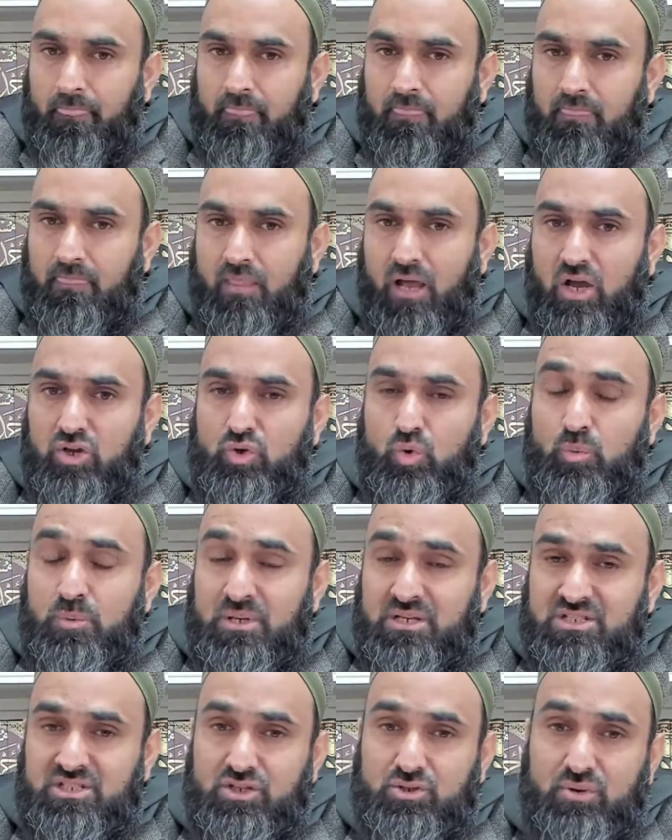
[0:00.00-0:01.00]
Now you
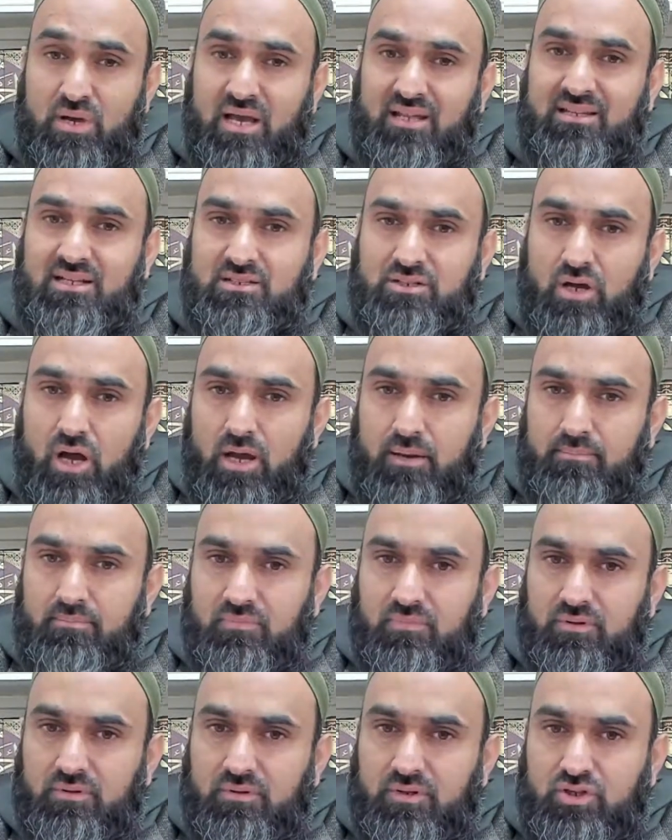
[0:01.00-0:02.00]
wish that you had that
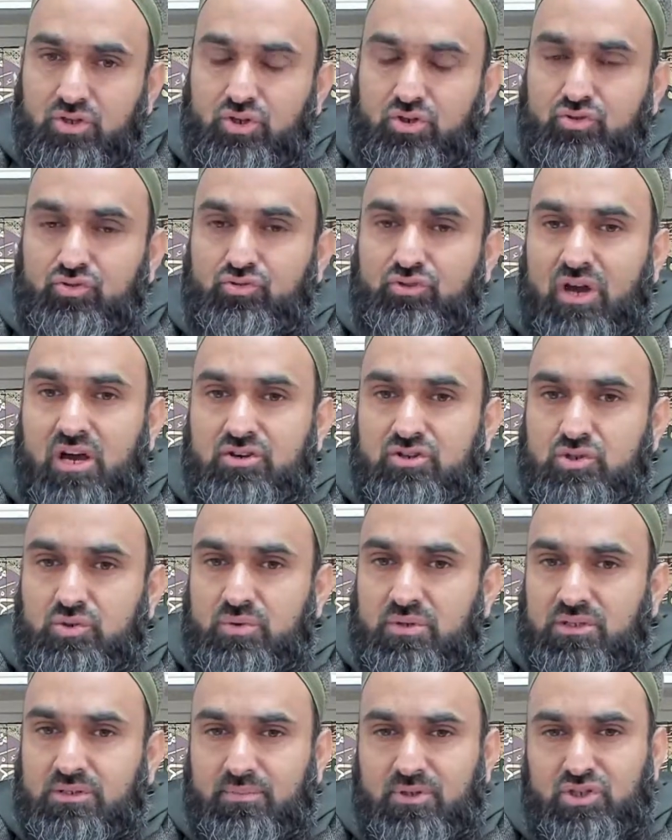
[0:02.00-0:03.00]
time, that you could
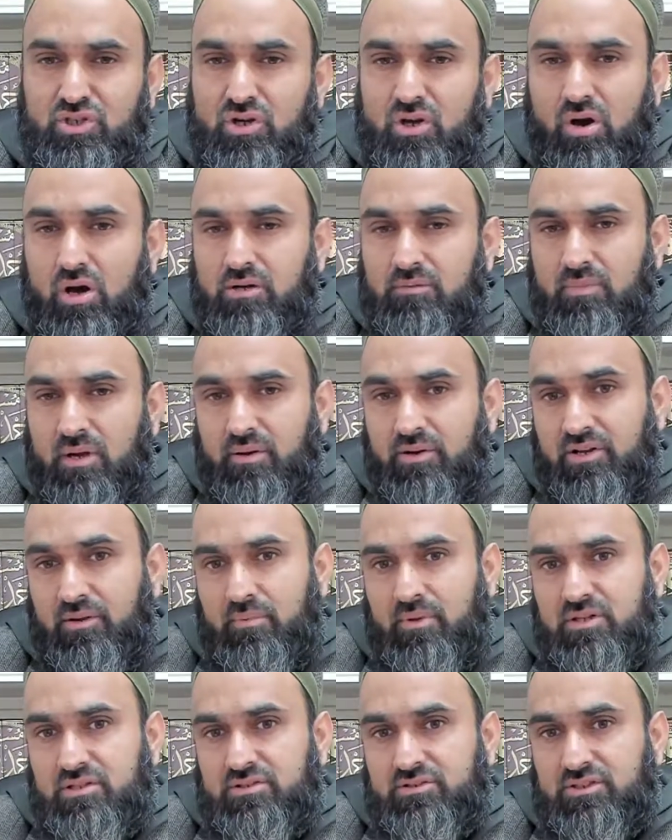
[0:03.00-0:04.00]
undo it, but you can't, my
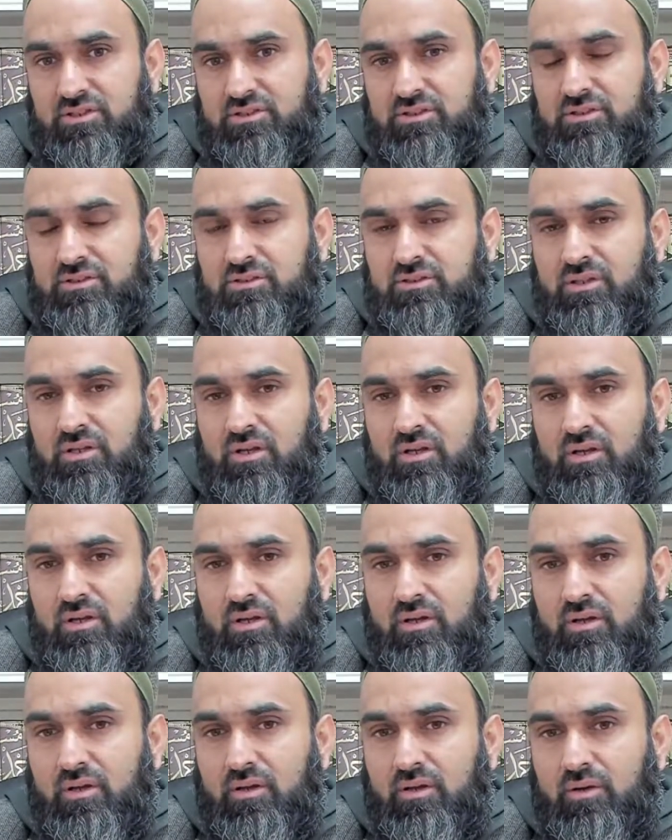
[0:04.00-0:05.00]
dear brothers and sisters.
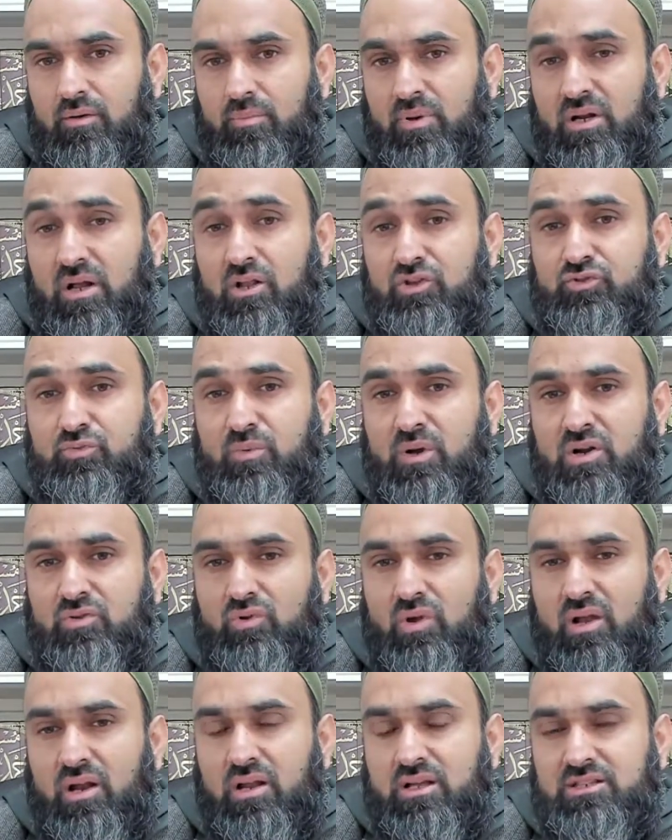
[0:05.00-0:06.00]
But Allah subhanahu
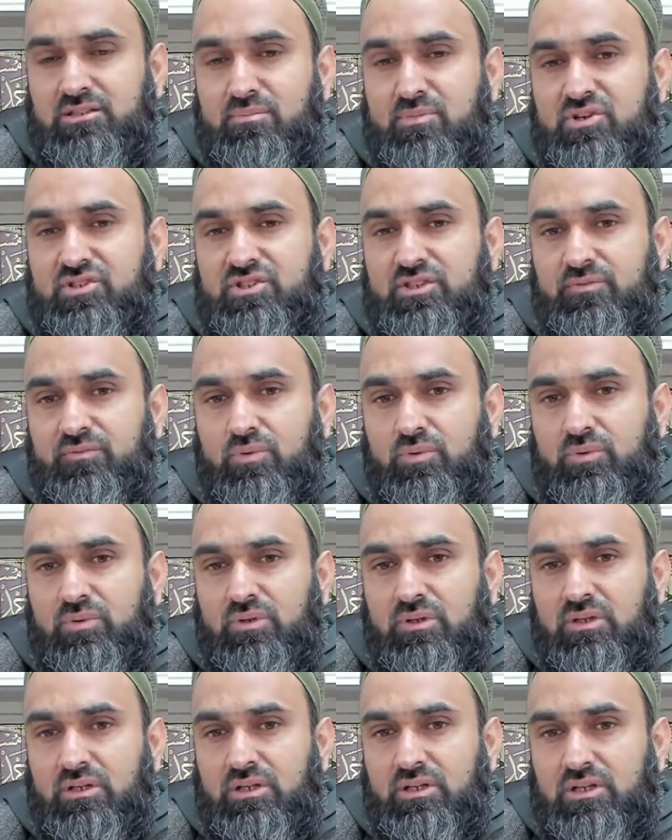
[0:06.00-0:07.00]
wa ta'ala is
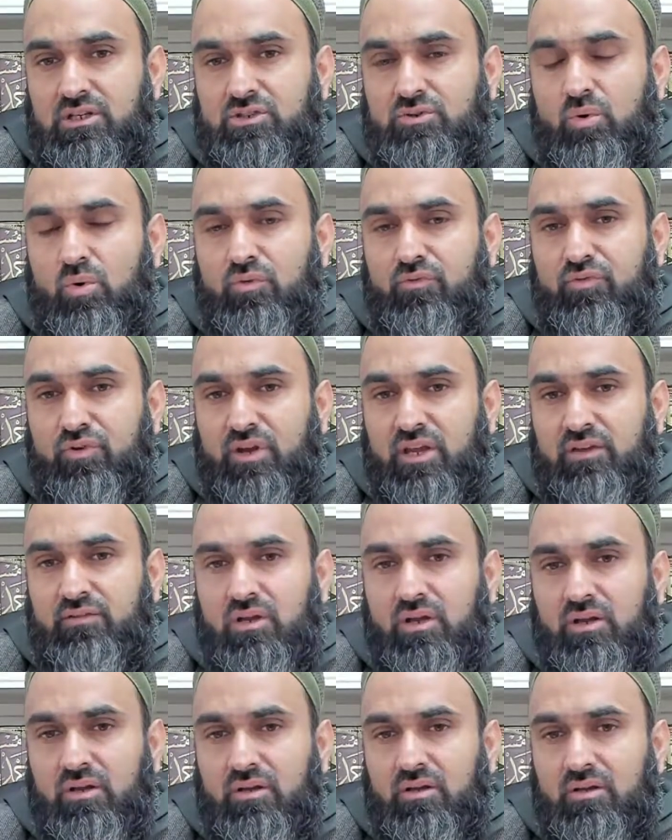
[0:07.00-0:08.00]
merciful, He's all
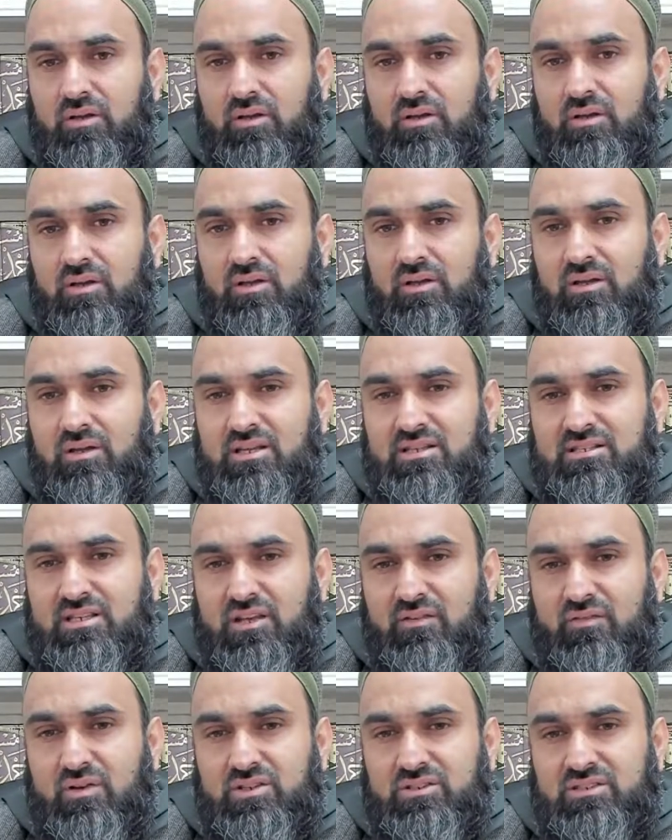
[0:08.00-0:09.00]
forgiving. He's
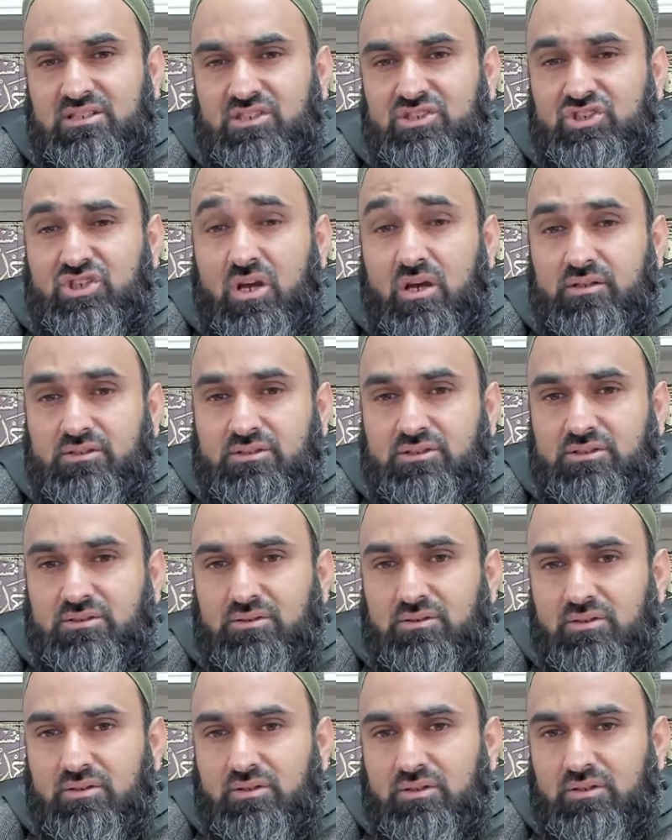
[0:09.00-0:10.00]
given us this
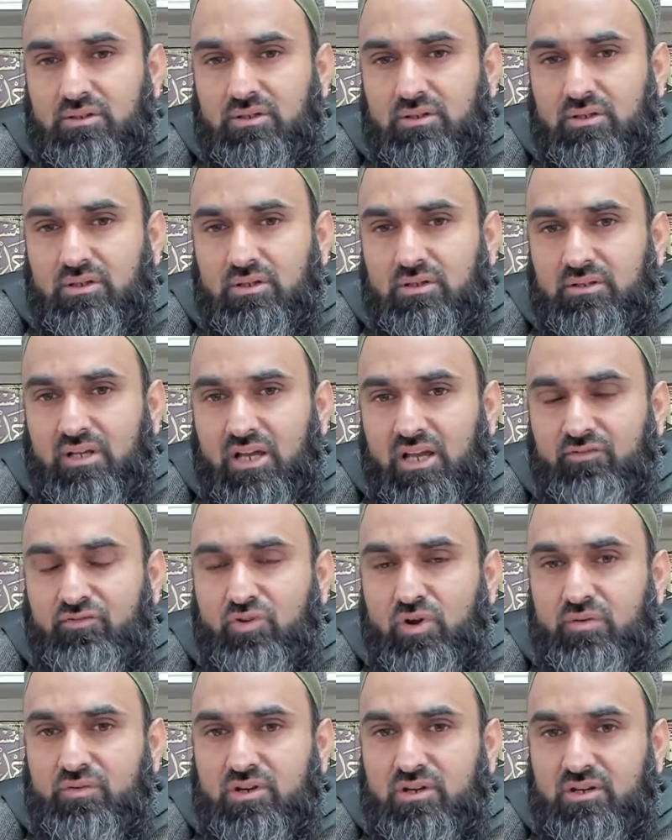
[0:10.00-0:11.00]
chance that
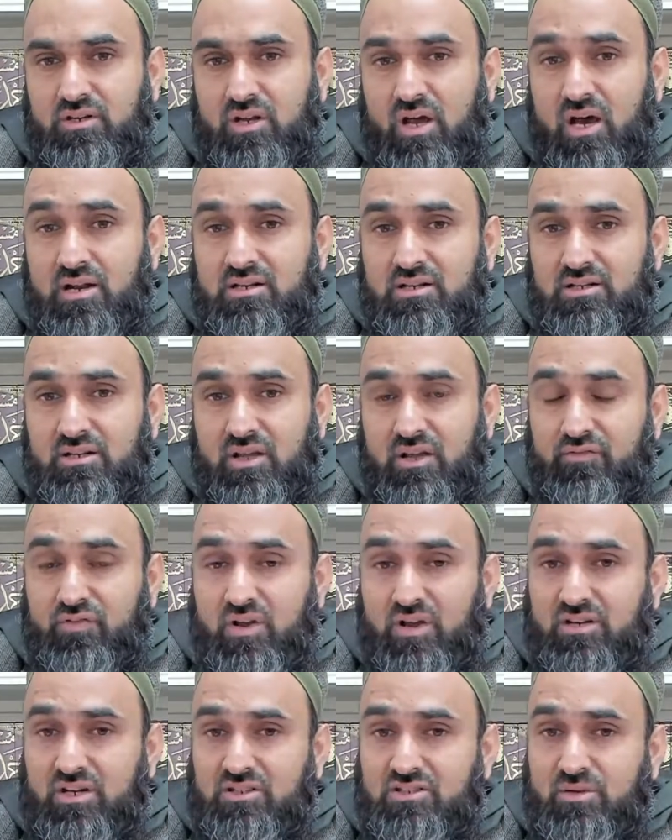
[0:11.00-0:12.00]
if you
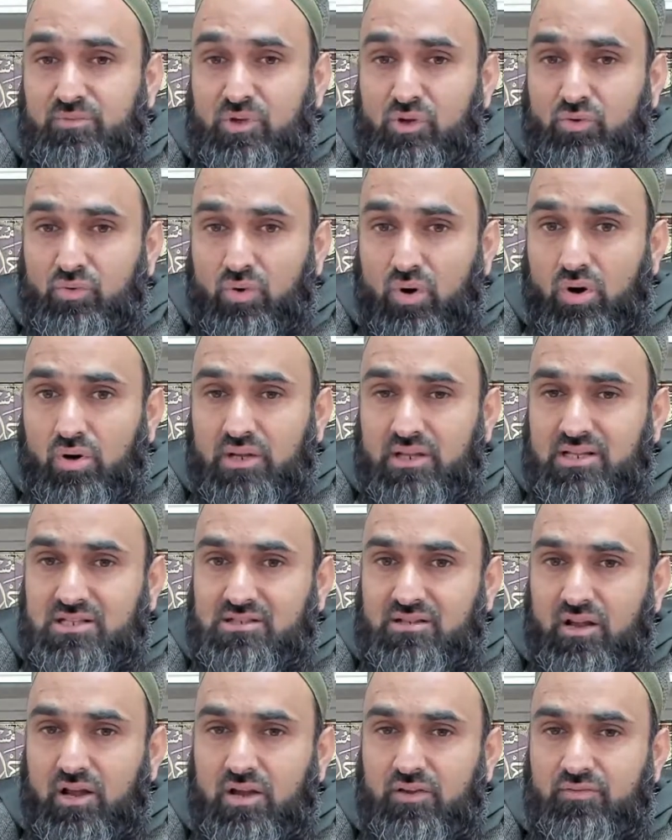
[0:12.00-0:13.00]
have done something wrong in
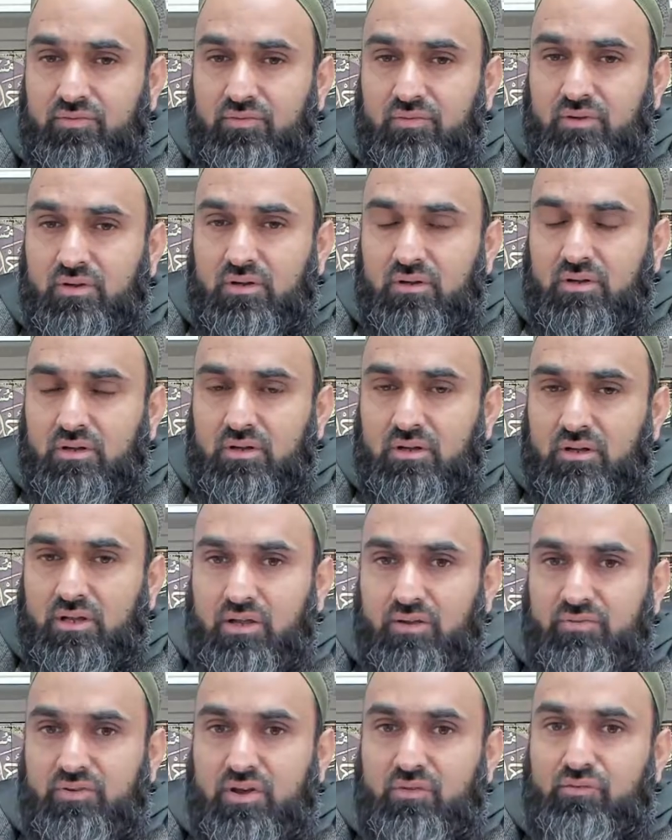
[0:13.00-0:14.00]
this life,
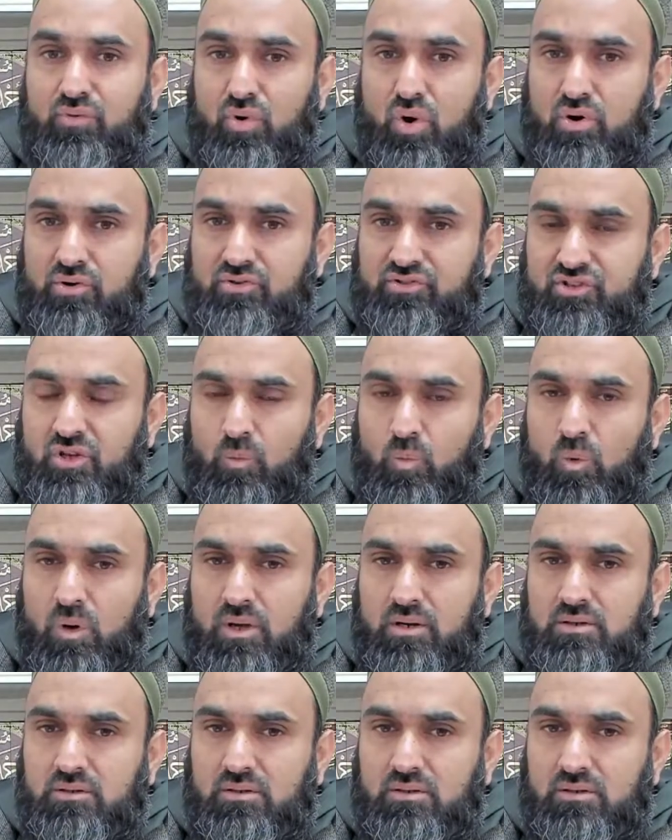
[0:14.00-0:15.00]
if you have wronged someone,